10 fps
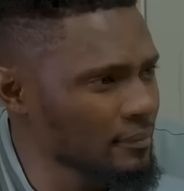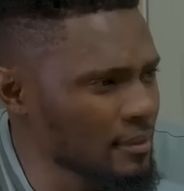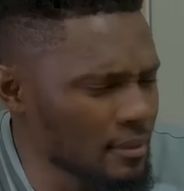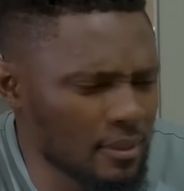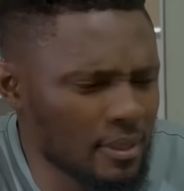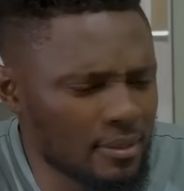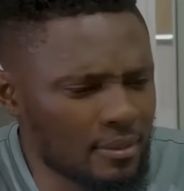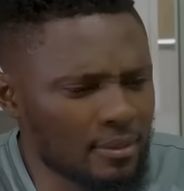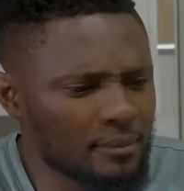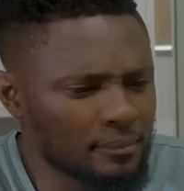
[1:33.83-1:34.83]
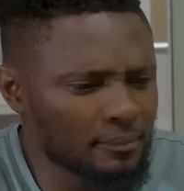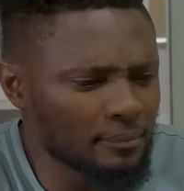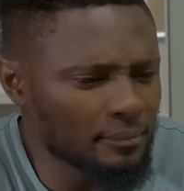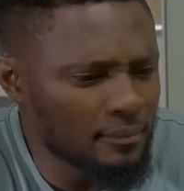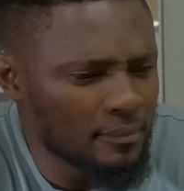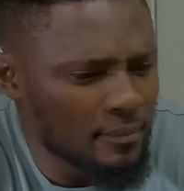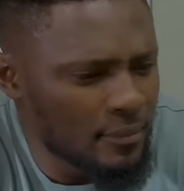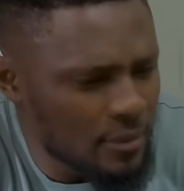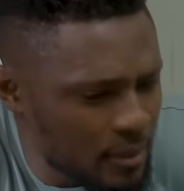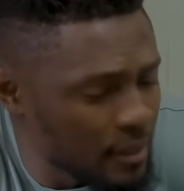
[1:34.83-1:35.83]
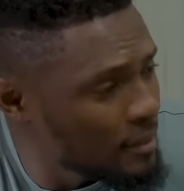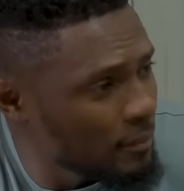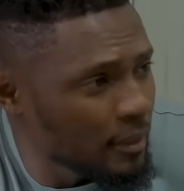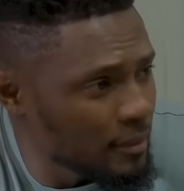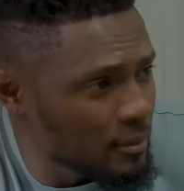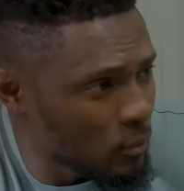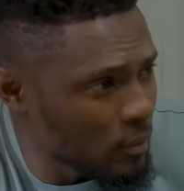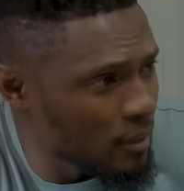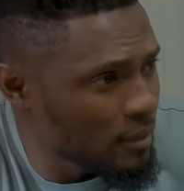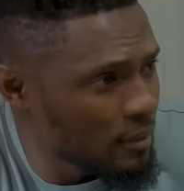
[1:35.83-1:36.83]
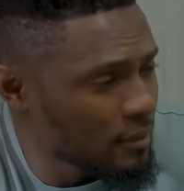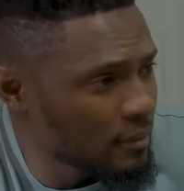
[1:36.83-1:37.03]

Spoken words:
You know, actually try to make this work.